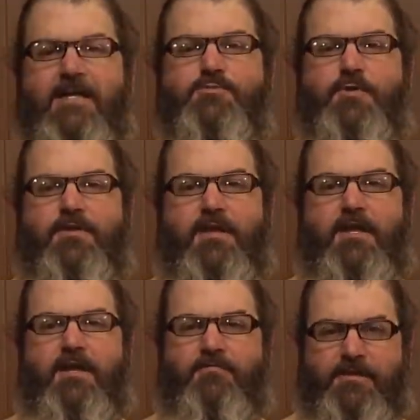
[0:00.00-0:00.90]
As with
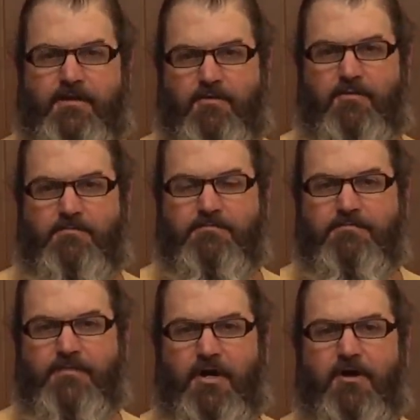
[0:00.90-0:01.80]
every home,
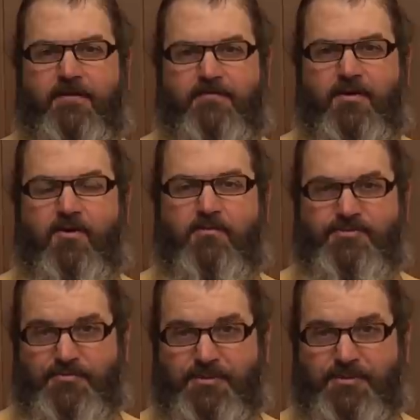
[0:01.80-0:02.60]
the heart of the home is